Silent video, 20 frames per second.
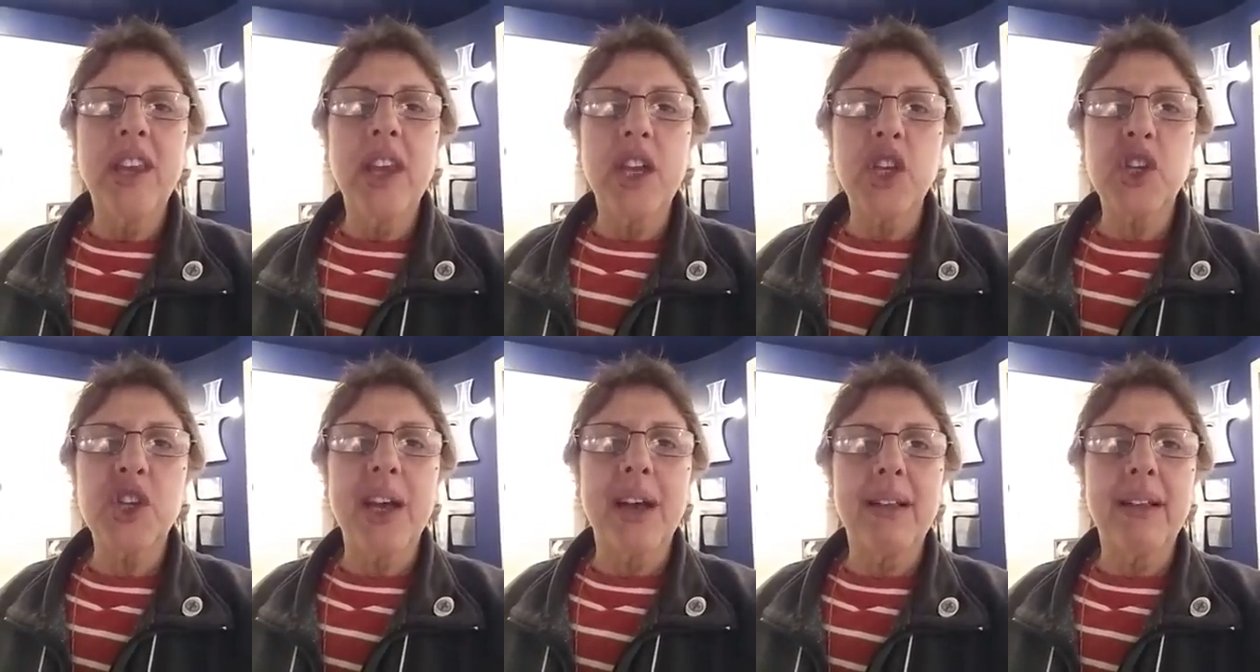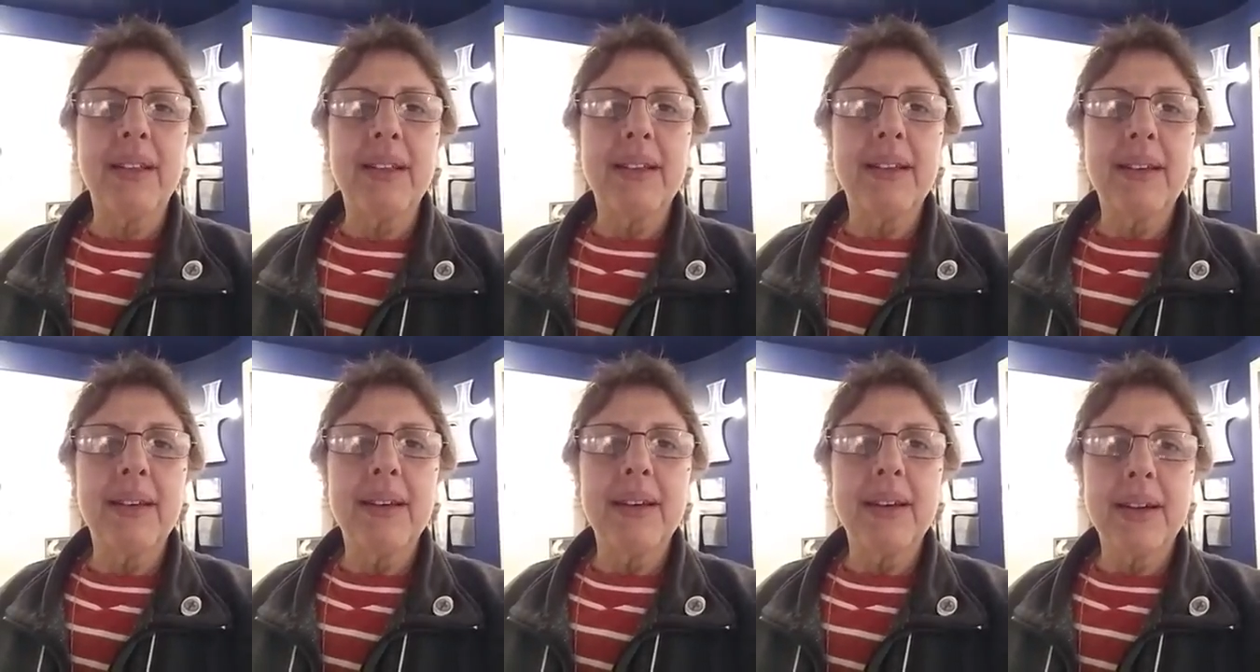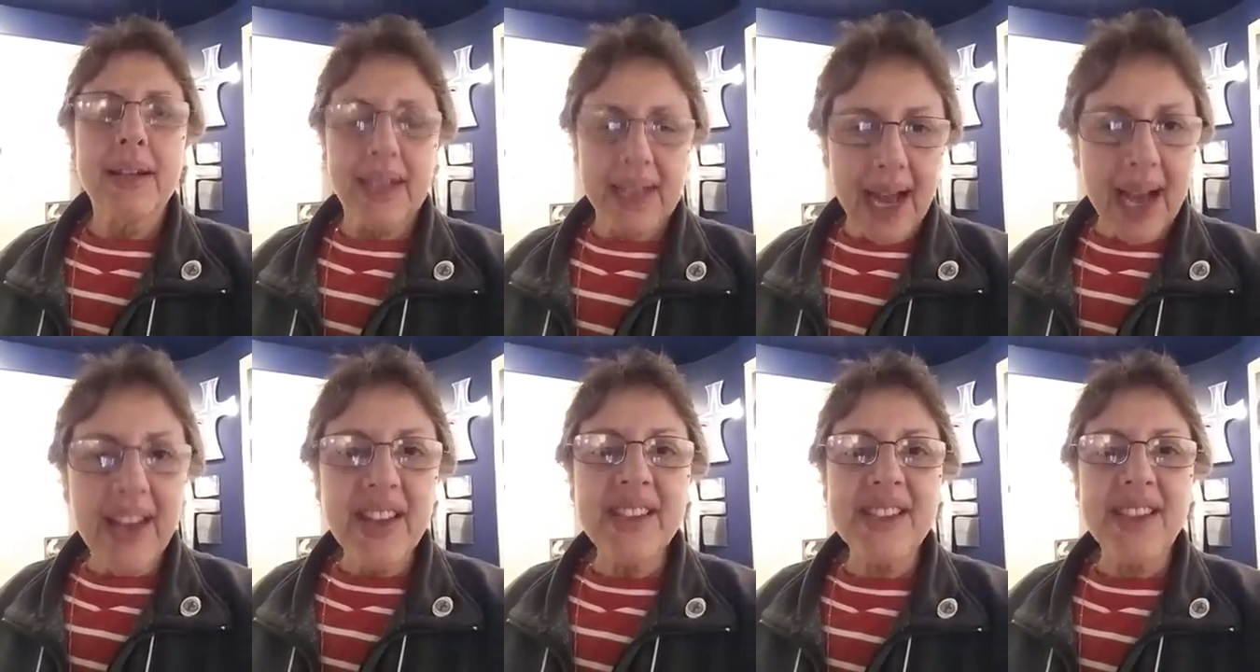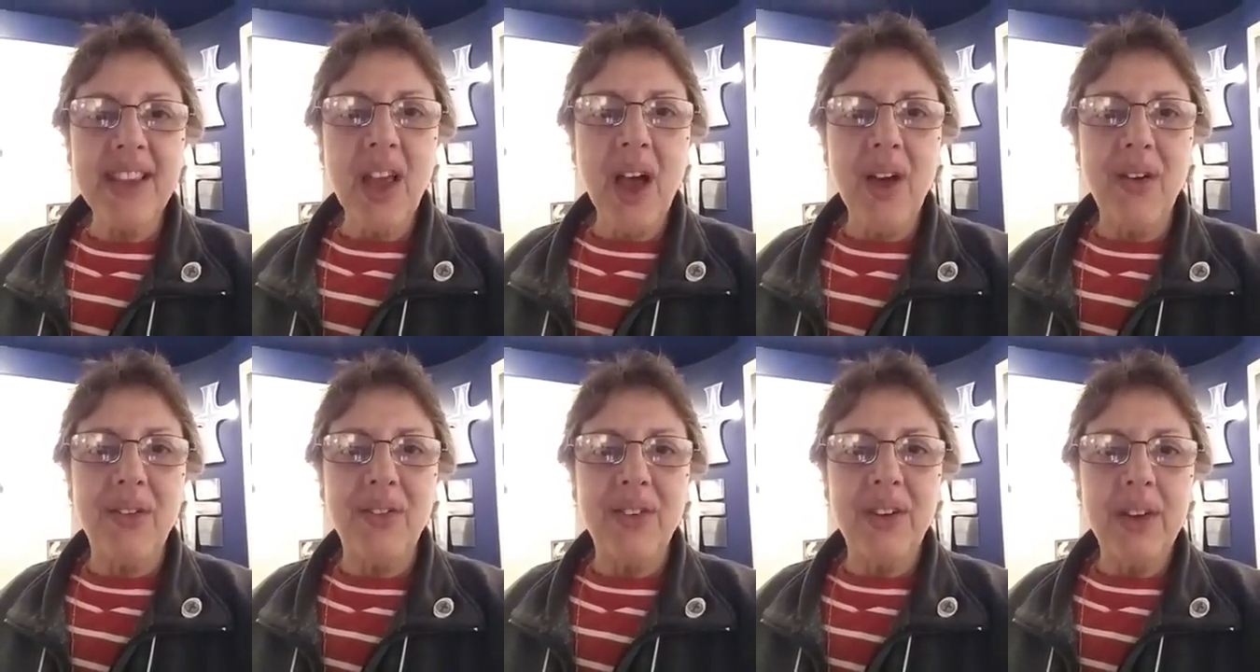nutshell. God is
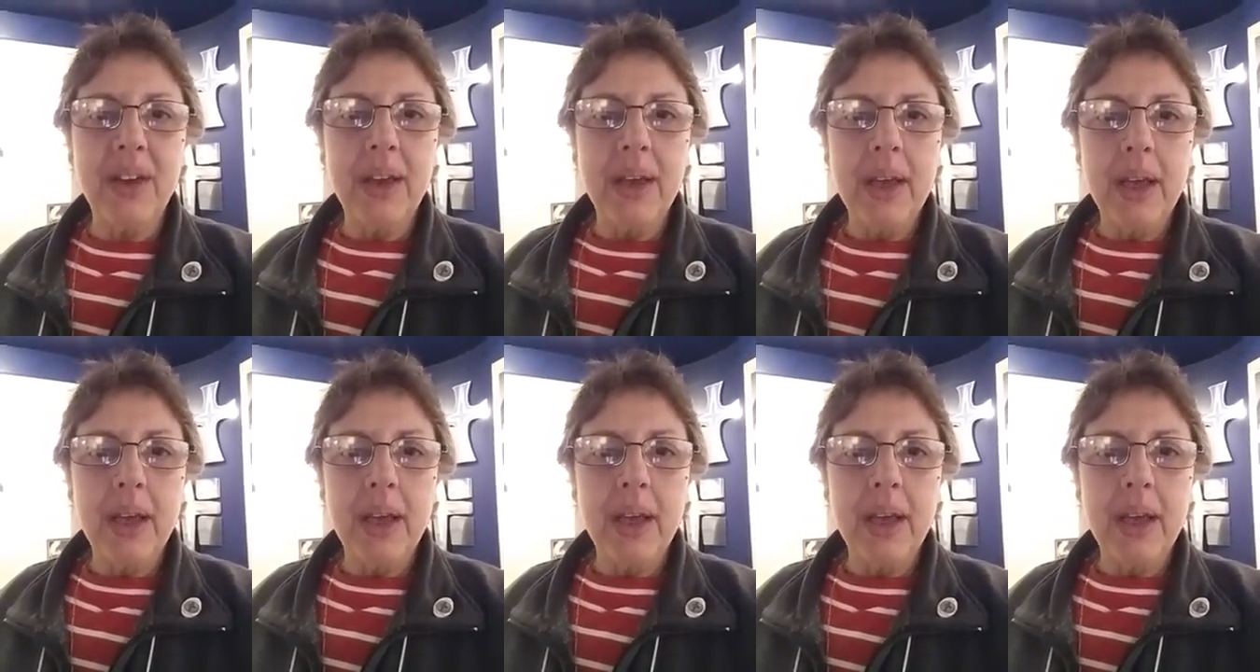love.